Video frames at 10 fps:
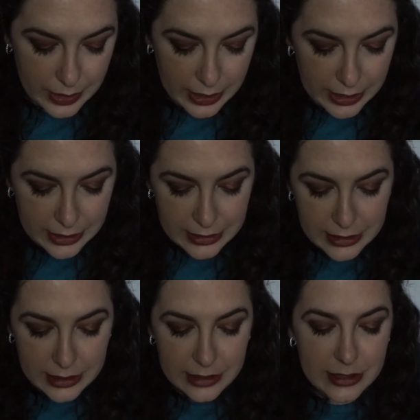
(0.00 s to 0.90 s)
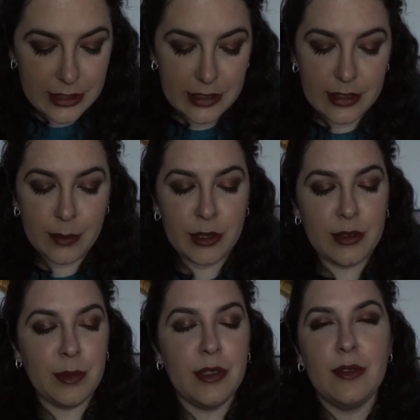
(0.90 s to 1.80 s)
And isn't this just the
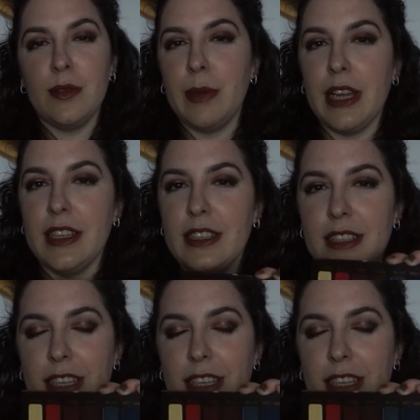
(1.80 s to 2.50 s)
most beautiful palette?